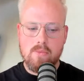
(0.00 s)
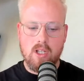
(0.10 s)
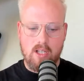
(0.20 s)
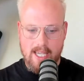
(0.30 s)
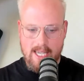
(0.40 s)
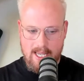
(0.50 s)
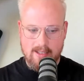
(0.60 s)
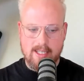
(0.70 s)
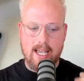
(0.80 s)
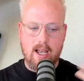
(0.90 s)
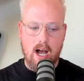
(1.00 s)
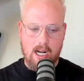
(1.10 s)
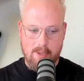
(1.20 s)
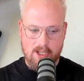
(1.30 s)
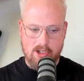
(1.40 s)
again, to get caught
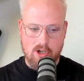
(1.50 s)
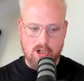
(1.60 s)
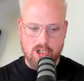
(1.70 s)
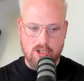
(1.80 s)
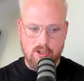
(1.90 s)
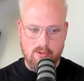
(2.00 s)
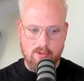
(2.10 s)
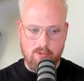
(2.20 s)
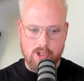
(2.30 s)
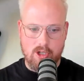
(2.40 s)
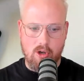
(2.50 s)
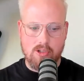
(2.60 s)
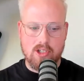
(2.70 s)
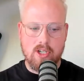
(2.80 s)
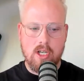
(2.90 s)
up in the search
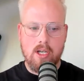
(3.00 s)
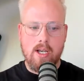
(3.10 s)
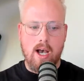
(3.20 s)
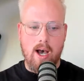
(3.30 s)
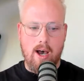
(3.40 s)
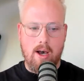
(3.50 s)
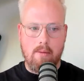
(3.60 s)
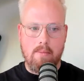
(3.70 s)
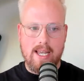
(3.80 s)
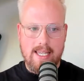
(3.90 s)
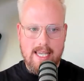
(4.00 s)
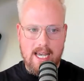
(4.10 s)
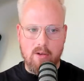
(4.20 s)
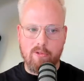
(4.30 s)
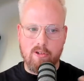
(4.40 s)
results.
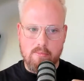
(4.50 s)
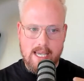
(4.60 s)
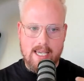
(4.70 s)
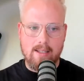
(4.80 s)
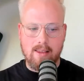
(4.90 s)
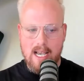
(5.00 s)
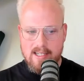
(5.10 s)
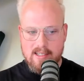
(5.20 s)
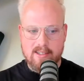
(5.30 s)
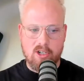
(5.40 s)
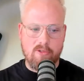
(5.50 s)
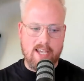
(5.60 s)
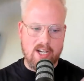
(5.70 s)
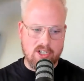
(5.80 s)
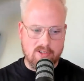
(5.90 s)
Again, for me, license,
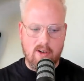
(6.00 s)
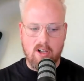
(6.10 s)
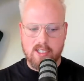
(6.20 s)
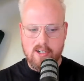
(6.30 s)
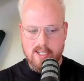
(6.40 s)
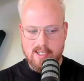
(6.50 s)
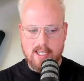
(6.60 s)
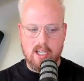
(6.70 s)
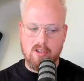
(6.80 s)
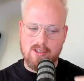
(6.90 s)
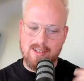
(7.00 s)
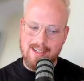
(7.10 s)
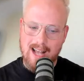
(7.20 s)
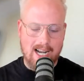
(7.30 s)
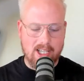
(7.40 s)
certifications, volunteering, skills,
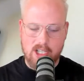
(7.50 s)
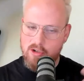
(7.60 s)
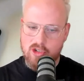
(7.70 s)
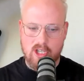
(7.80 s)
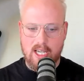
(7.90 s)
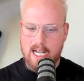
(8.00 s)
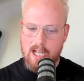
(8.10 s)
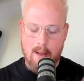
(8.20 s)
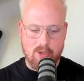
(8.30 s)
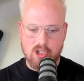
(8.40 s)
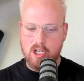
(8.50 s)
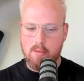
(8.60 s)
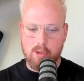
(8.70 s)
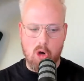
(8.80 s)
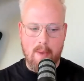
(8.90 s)
not a huge thing. I'm just going to
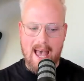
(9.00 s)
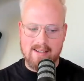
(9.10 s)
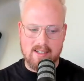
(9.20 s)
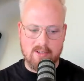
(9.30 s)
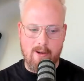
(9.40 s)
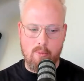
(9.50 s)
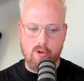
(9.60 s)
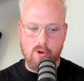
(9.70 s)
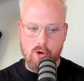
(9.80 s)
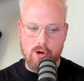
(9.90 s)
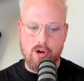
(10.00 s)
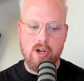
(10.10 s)
blow past this if I'm a recruiter.